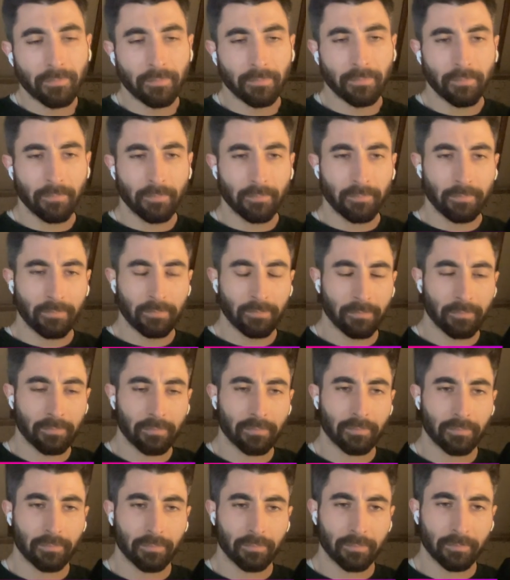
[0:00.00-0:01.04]

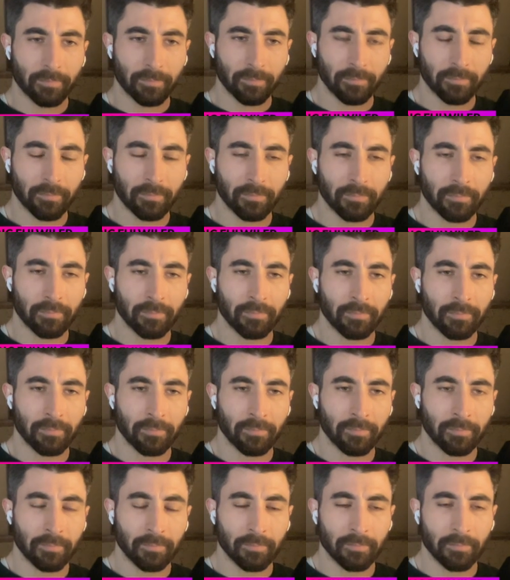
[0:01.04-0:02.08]

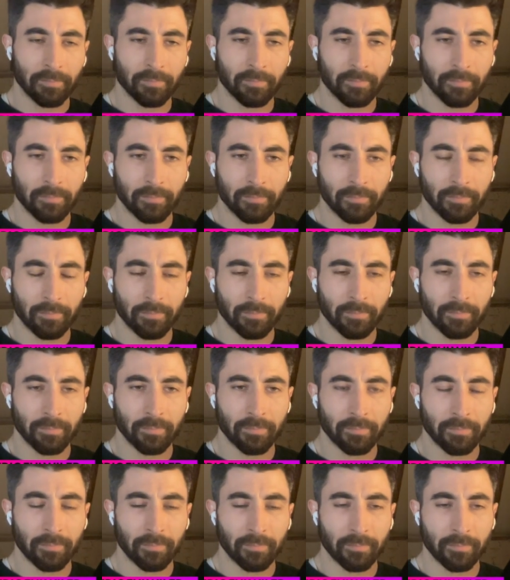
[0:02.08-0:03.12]

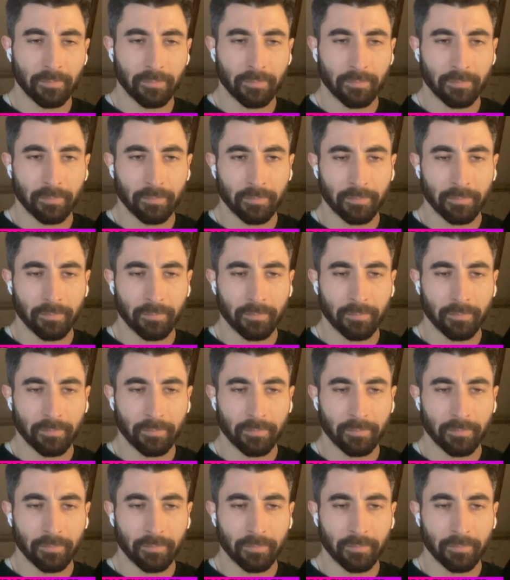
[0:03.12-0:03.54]
This person isn't speaking.